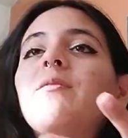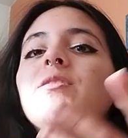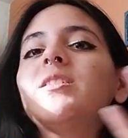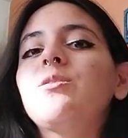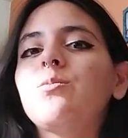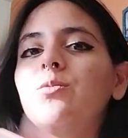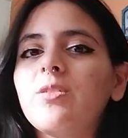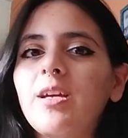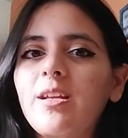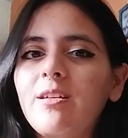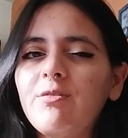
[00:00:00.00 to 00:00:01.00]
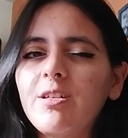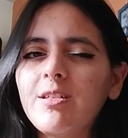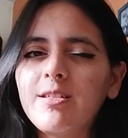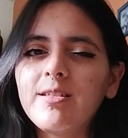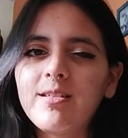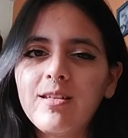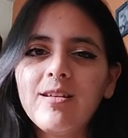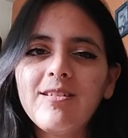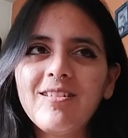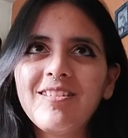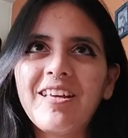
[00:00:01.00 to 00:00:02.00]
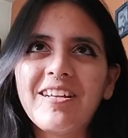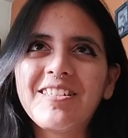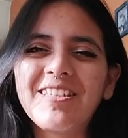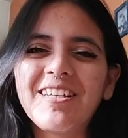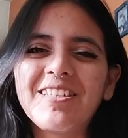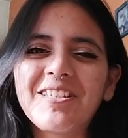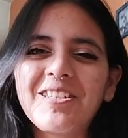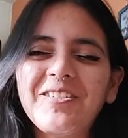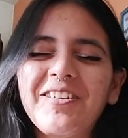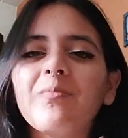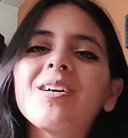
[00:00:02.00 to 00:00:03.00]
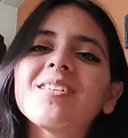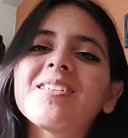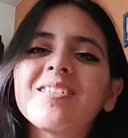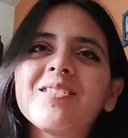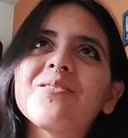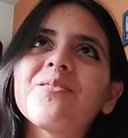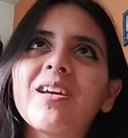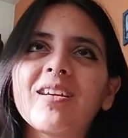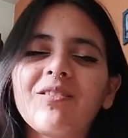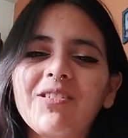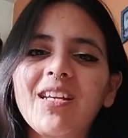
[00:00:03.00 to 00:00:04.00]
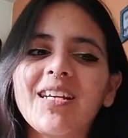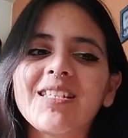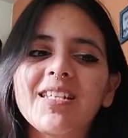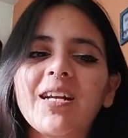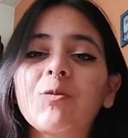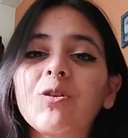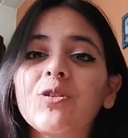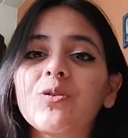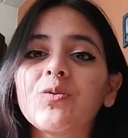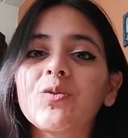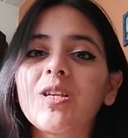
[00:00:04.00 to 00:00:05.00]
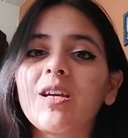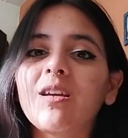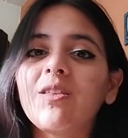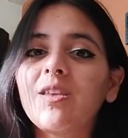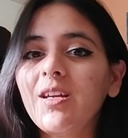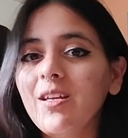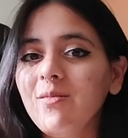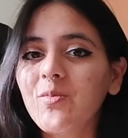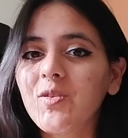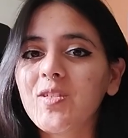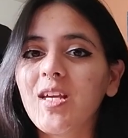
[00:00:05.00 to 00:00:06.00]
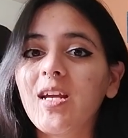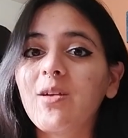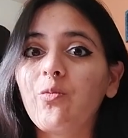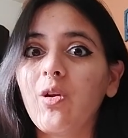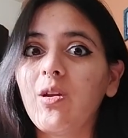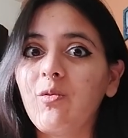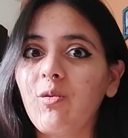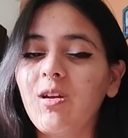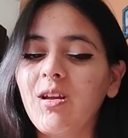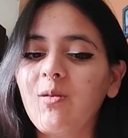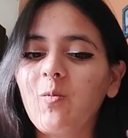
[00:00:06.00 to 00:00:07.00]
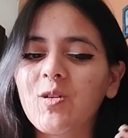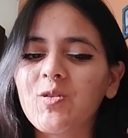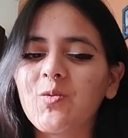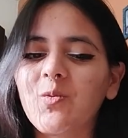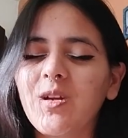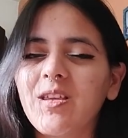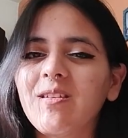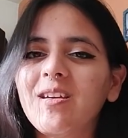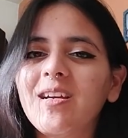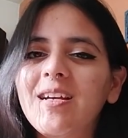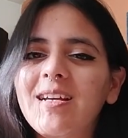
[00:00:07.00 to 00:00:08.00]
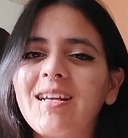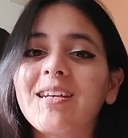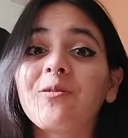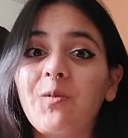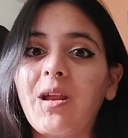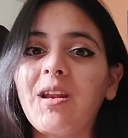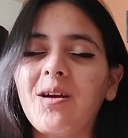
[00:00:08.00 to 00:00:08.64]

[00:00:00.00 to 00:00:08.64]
every single book that ever existed, that is the answer. But to like really answer, I'm going to say three books that I really, really want to read like right